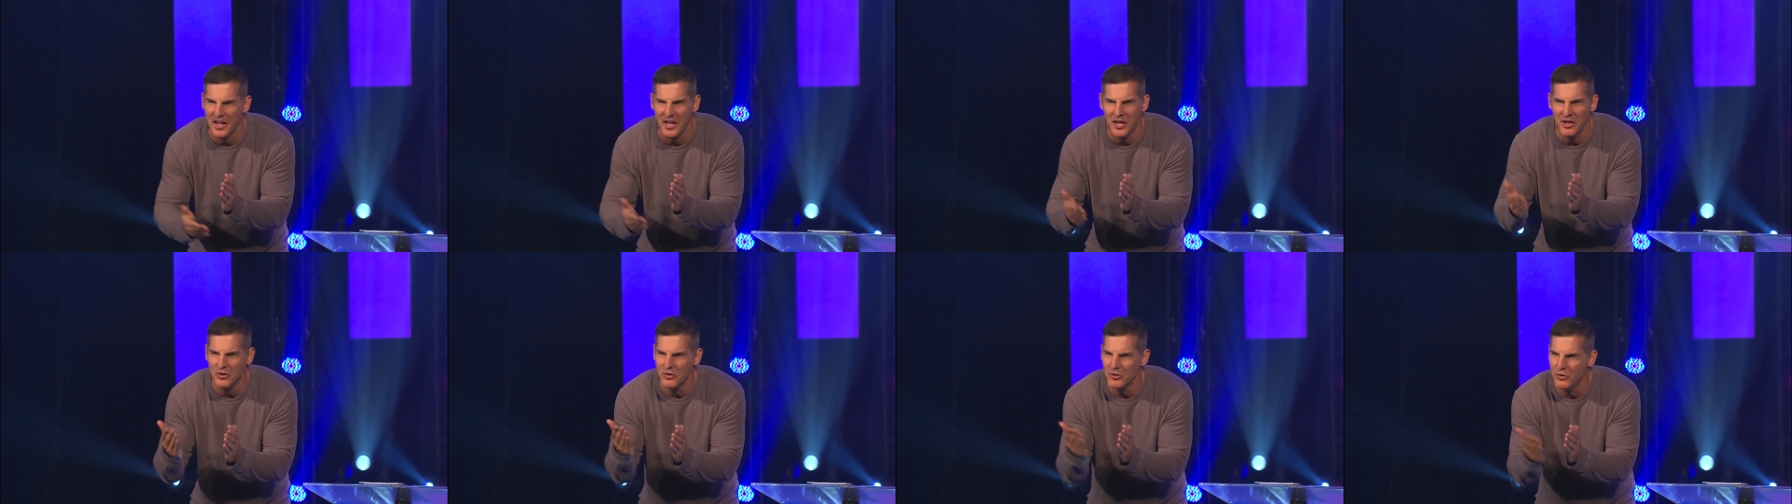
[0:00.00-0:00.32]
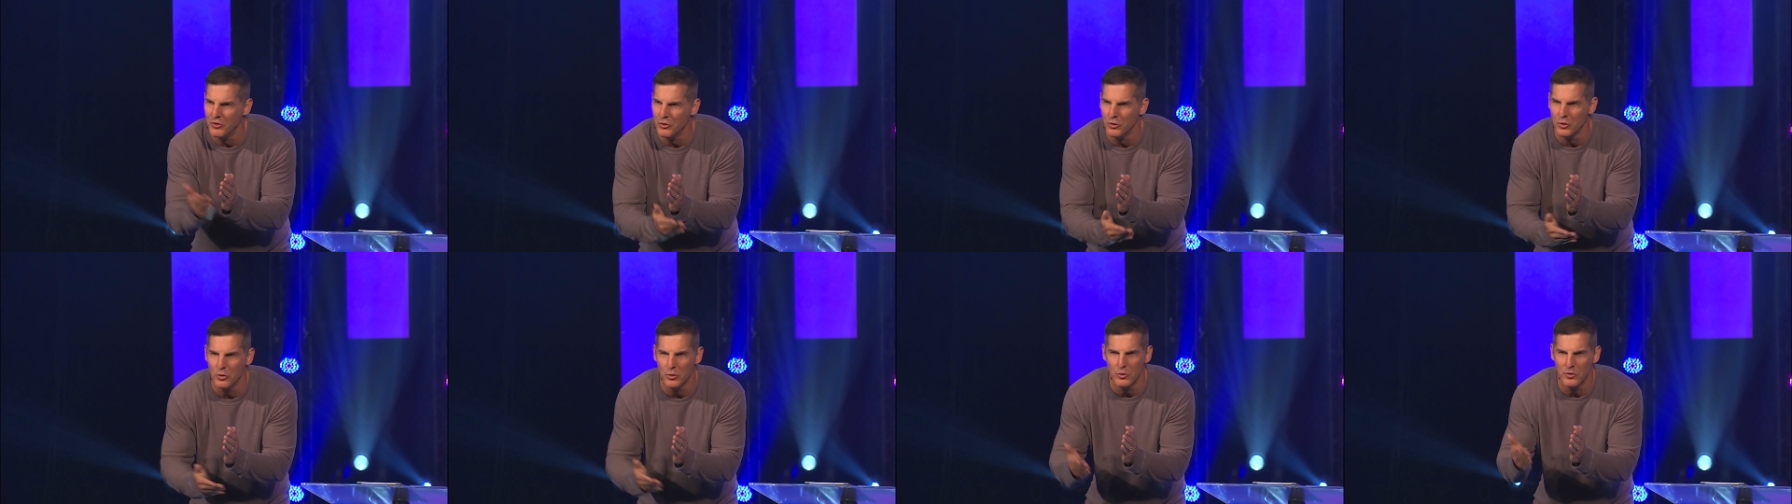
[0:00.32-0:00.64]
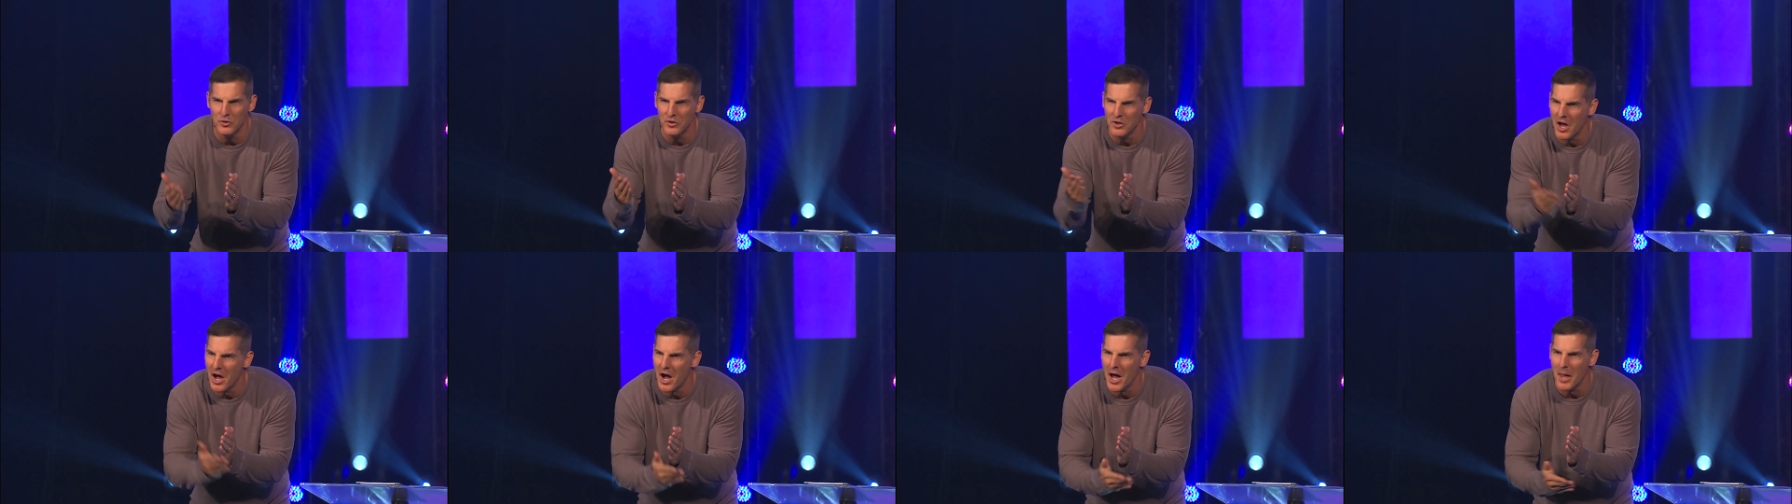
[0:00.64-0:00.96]
and do
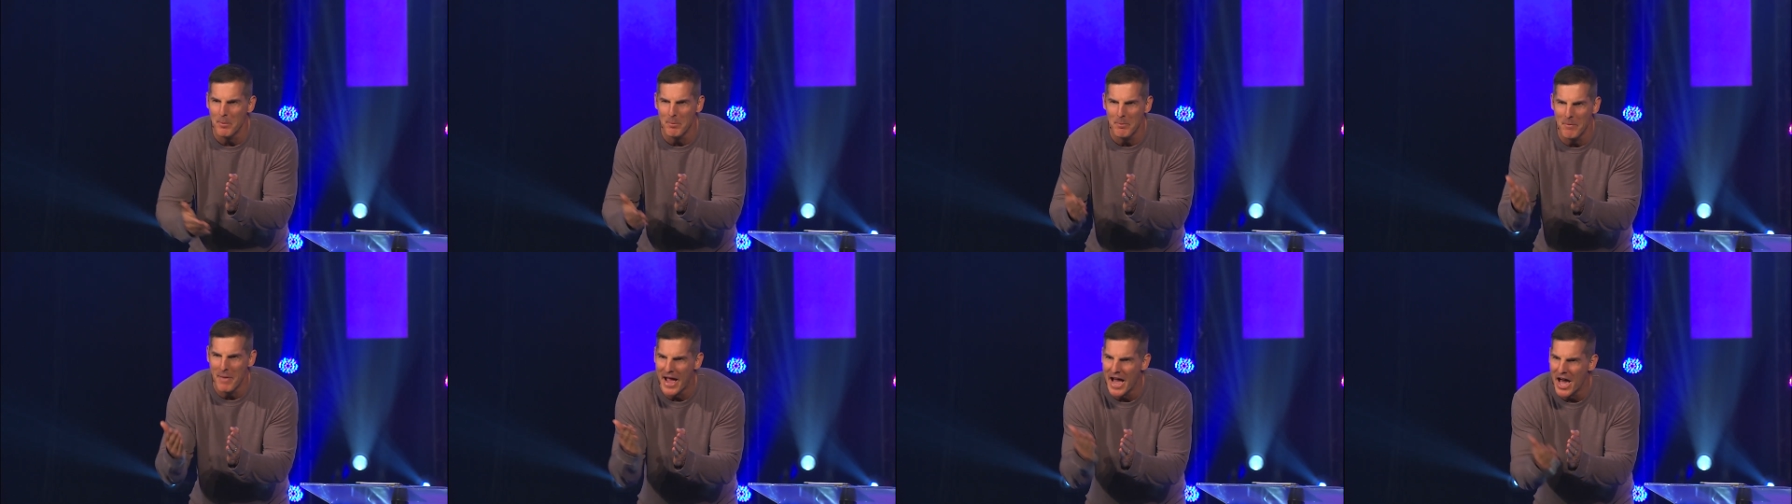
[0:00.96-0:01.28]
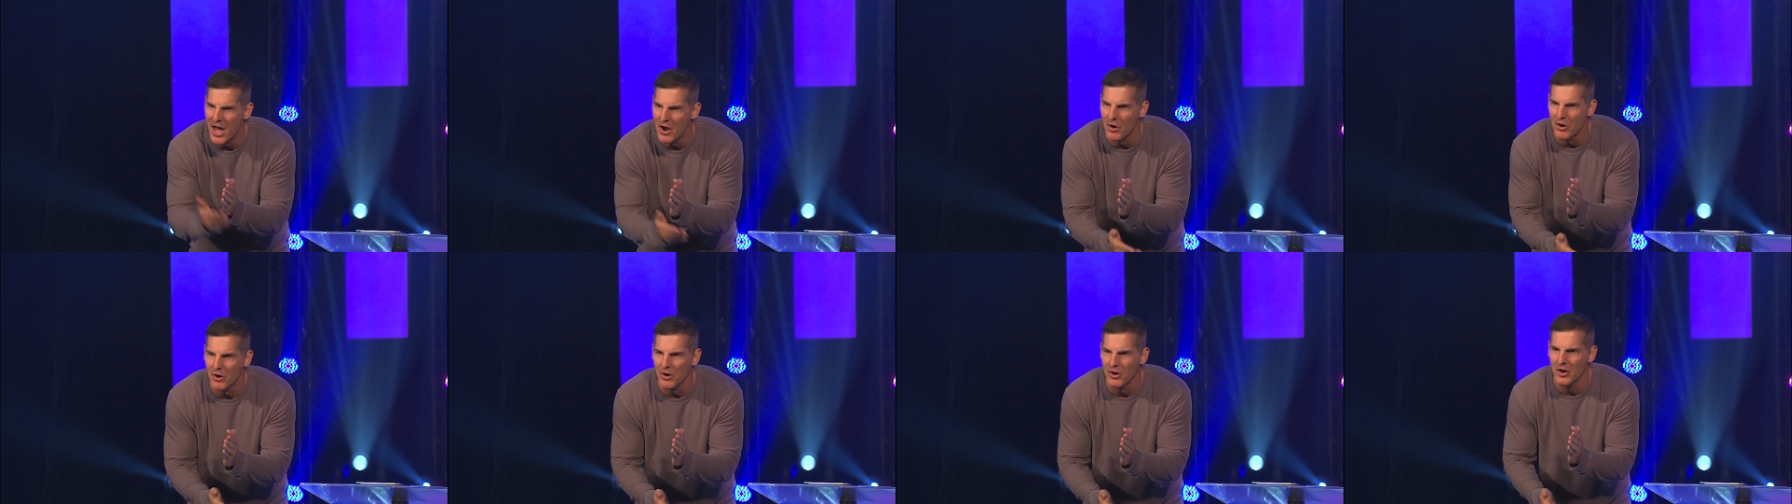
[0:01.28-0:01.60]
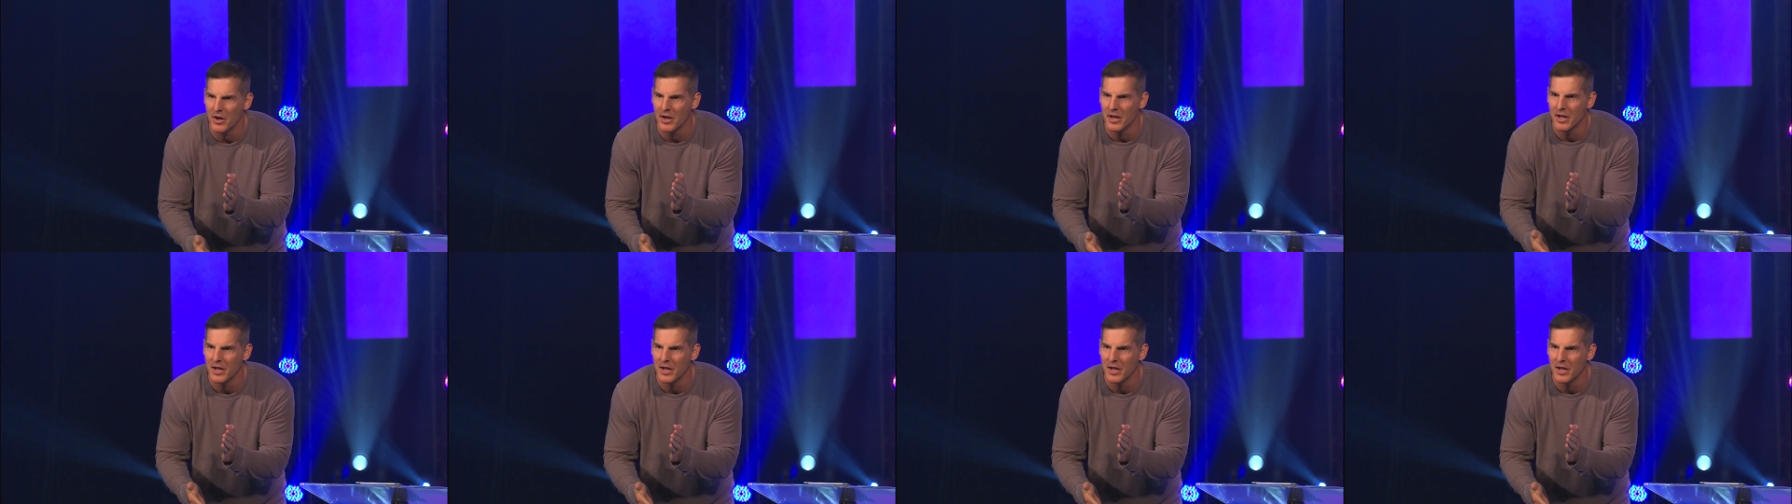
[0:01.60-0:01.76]
not matter.